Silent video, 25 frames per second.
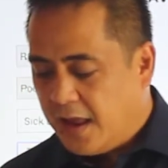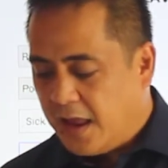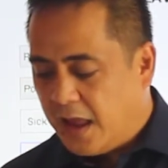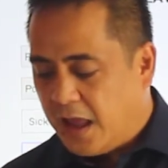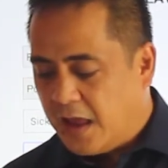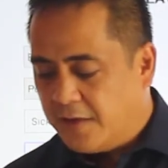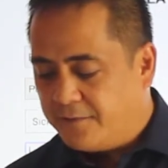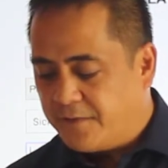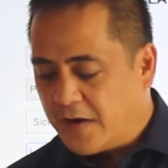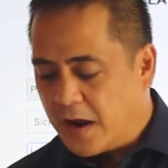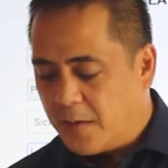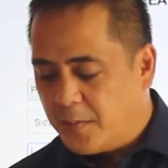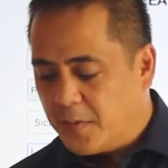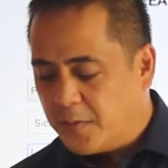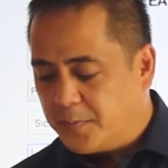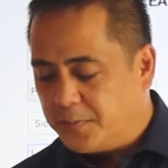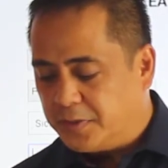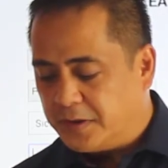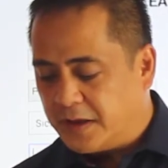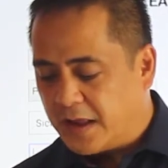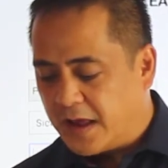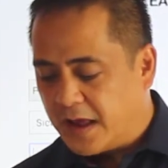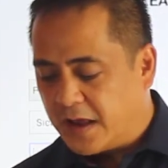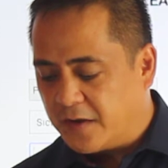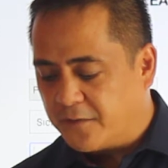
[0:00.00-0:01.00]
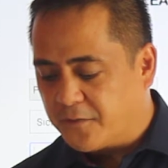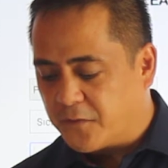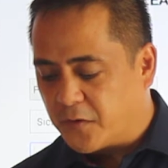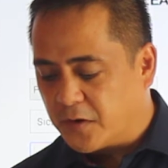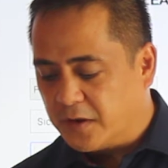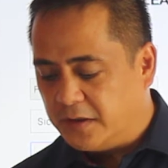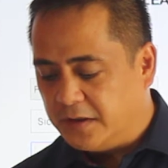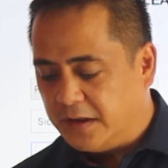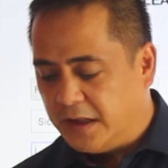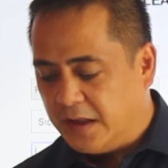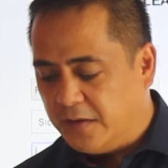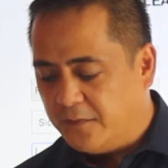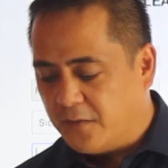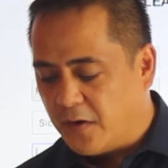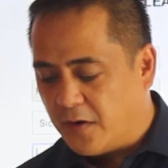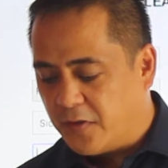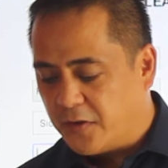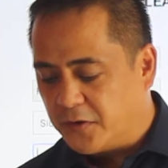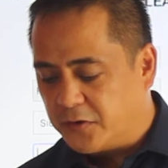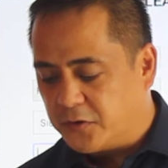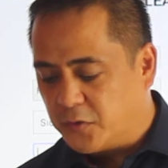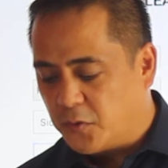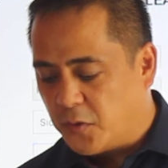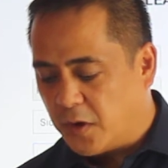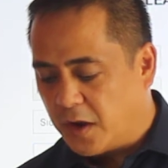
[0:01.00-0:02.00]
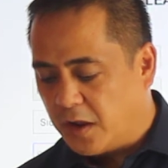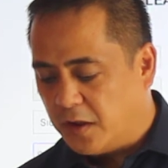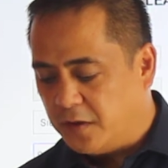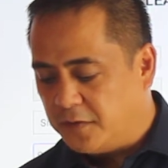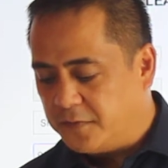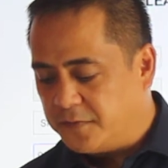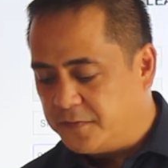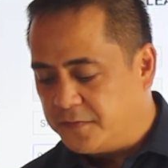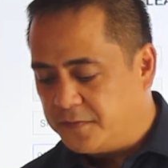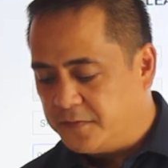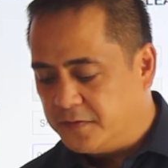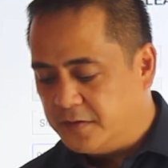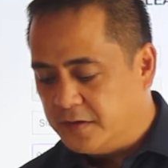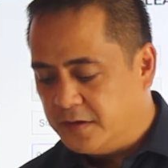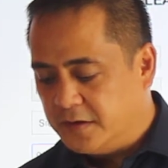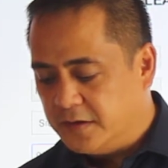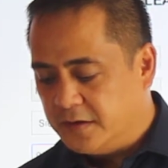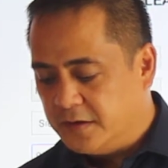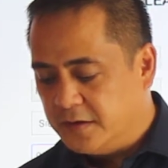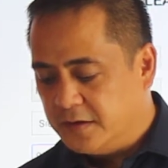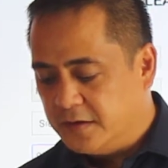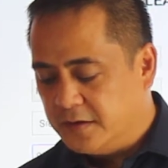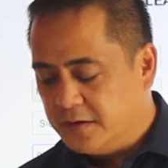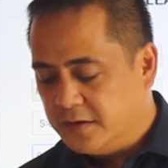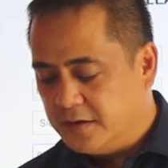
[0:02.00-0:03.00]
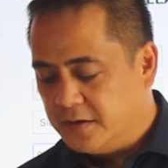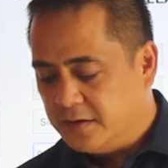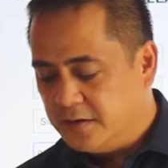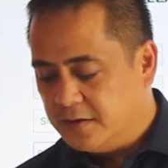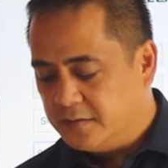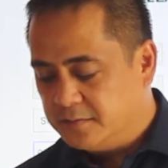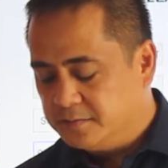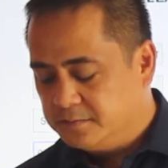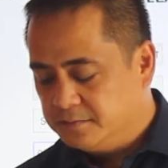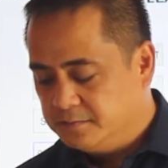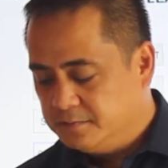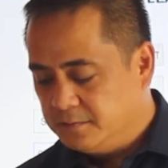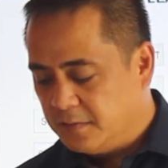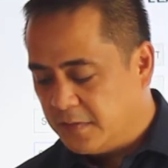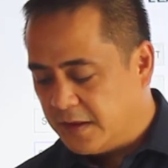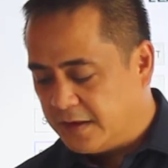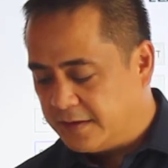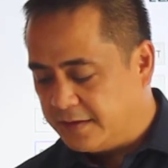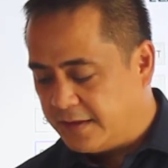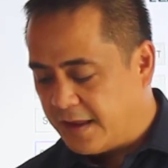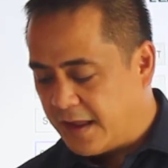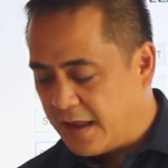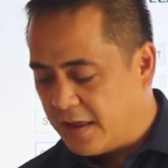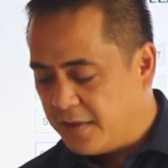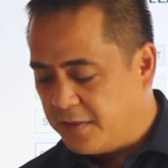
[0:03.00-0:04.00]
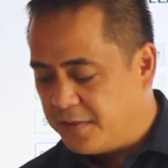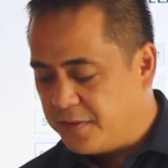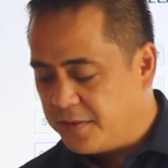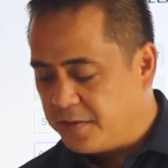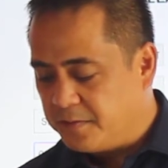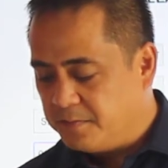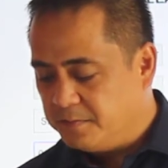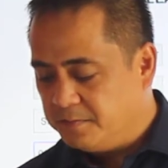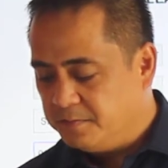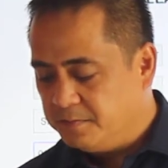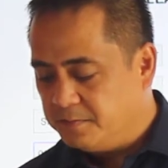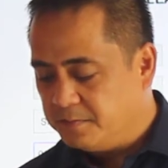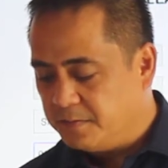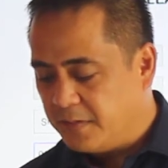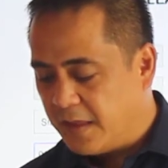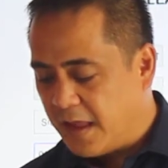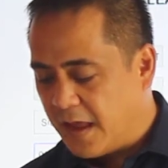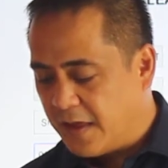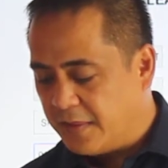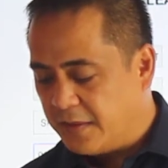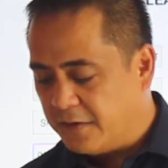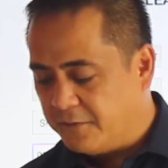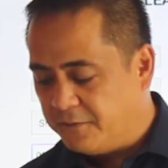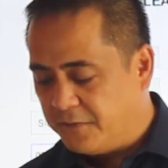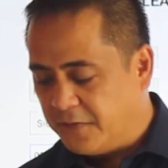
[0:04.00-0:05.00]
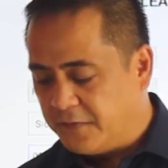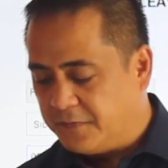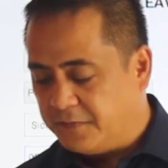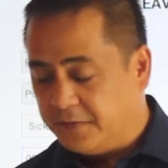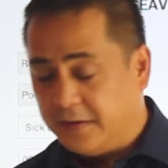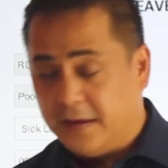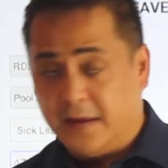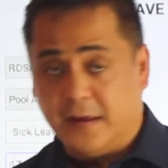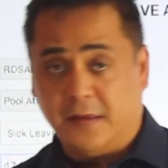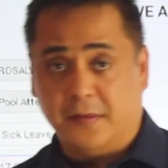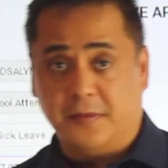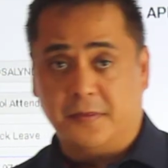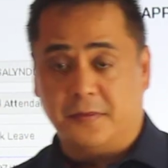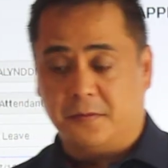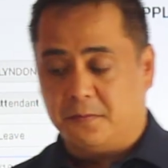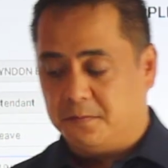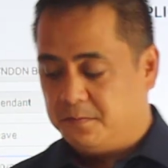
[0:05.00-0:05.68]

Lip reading: If I'm applying for a leave on the 12th, the 10th, and the 15th,